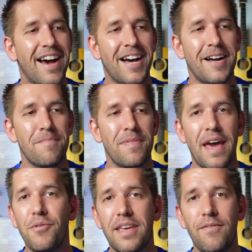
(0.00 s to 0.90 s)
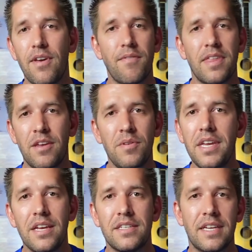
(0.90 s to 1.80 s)
Um, that will give you everything you
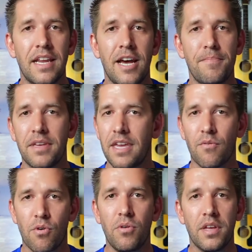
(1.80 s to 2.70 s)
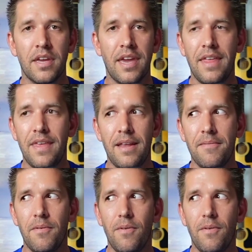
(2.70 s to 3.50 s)
need to get up and get rolling, and then